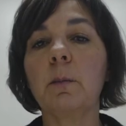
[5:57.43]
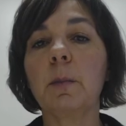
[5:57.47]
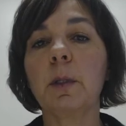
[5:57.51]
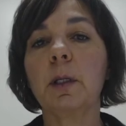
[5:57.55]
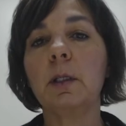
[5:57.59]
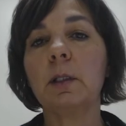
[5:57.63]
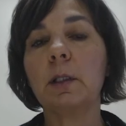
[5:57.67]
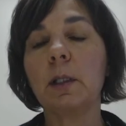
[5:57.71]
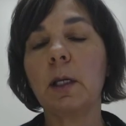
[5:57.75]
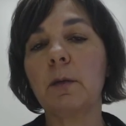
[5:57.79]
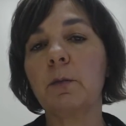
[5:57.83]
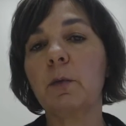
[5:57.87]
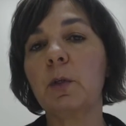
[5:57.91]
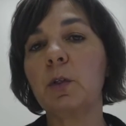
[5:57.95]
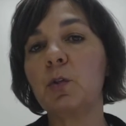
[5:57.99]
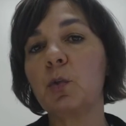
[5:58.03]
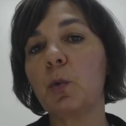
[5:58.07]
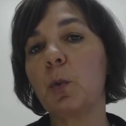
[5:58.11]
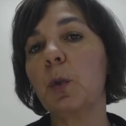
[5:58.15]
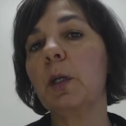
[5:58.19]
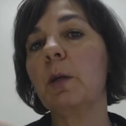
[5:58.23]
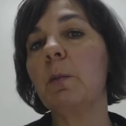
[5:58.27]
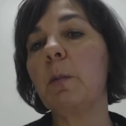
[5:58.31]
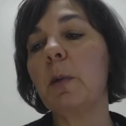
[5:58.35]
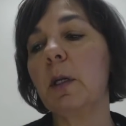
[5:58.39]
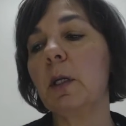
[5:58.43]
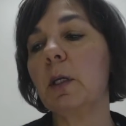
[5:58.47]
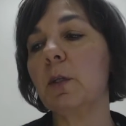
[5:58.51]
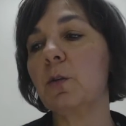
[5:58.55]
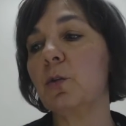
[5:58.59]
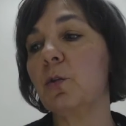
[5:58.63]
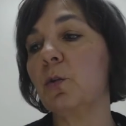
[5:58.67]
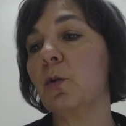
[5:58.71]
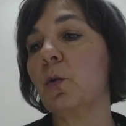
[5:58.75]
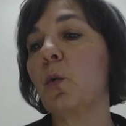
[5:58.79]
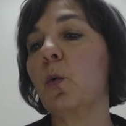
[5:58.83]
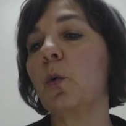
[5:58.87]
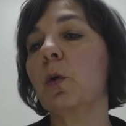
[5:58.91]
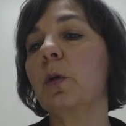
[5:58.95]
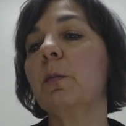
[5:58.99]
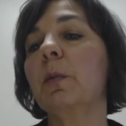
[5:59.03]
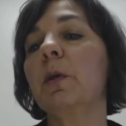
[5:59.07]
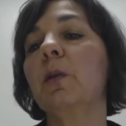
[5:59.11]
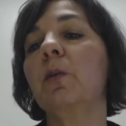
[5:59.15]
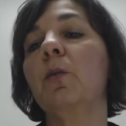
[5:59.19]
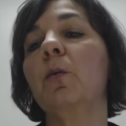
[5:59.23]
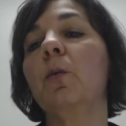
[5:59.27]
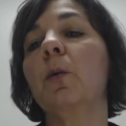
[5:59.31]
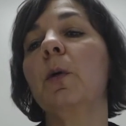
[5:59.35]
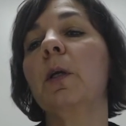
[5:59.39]
because every 20 minutes you're going to
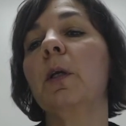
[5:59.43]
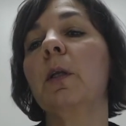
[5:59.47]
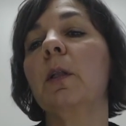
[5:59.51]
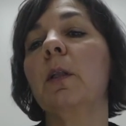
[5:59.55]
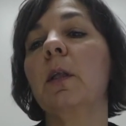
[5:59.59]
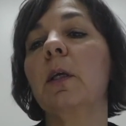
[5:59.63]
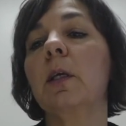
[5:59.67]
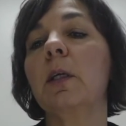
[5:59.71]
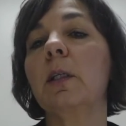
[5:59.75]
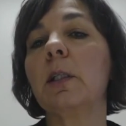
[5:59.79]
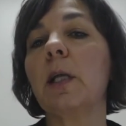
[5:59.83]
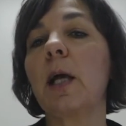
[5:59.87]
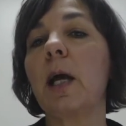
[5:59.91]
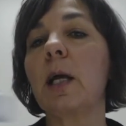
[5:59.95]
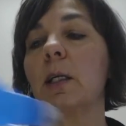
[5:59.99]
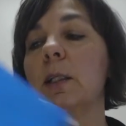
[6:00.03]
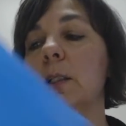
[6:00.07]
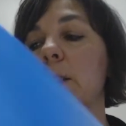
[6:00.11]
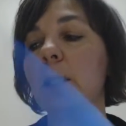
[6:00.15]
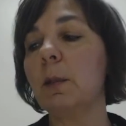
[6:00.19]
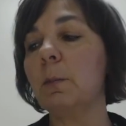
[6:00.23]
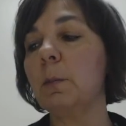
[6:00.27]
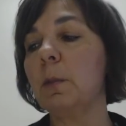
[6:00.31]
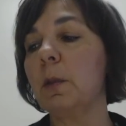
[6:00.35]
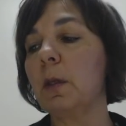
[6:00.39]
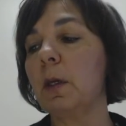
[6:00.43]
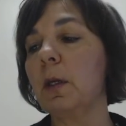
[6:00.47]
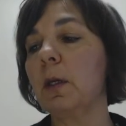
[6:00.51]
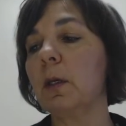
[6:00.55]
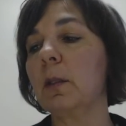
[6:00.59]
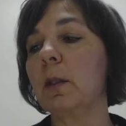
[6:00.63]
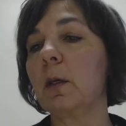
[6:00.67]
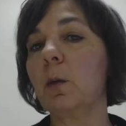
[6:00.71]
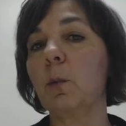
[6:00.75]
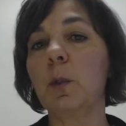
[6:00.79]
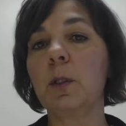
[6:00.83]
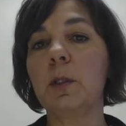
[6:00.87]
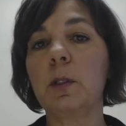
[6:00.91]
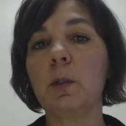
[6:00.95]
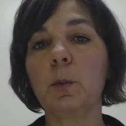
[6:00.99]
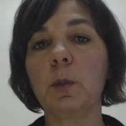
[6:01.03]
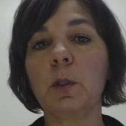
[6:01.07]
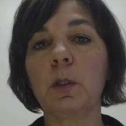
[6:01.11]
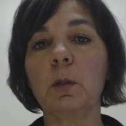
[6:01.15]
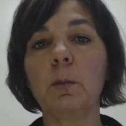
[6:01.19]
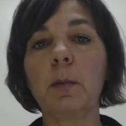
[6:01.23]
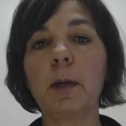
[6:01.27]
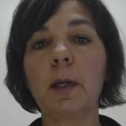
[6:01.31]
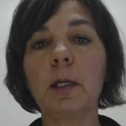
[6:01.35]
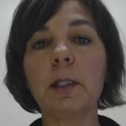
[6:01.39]
be doing the exact same thing that we did
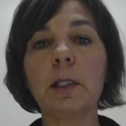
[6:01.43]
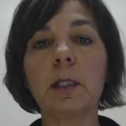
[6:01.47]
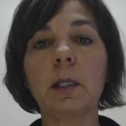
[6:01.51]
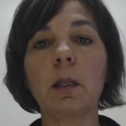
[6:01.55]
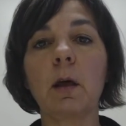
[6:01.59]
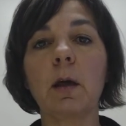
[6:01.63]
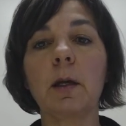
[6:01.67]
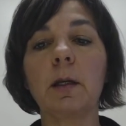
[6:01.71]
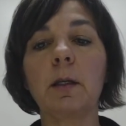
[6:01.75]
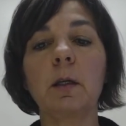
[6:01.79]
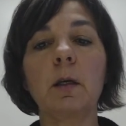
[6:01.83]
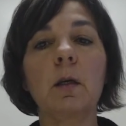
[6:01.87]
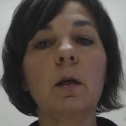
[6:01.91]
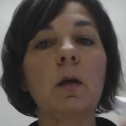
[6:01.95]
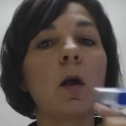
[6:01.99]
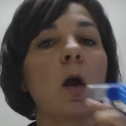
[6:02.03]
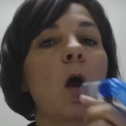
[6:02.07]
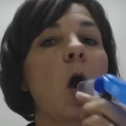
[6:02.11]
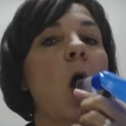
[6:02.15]
with the baseline,